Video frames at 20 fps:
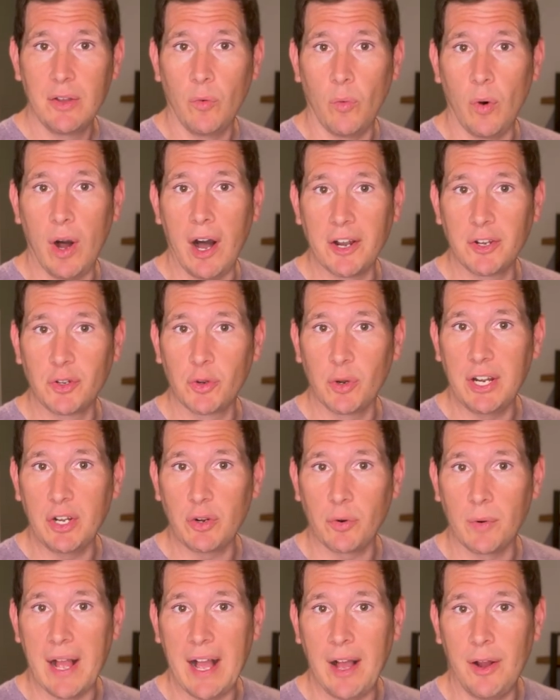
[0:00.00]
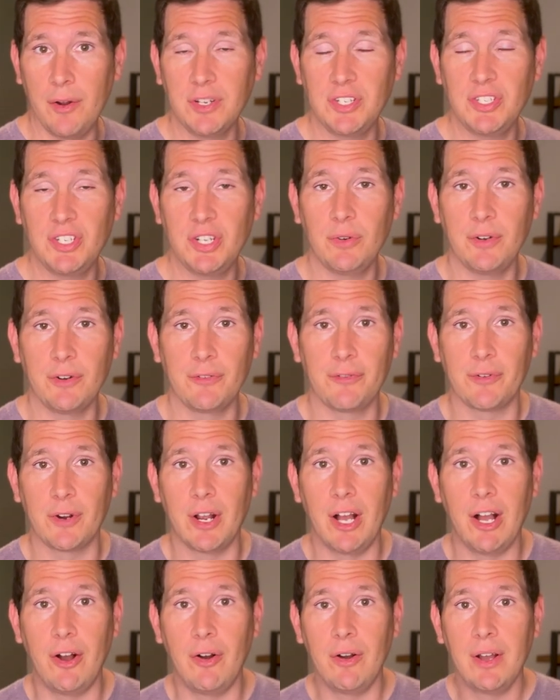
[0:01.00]
wandering around to and
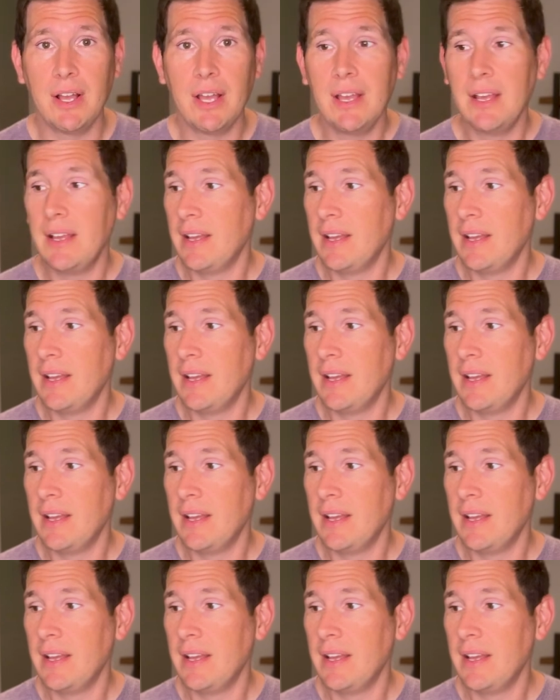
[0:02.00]
fro.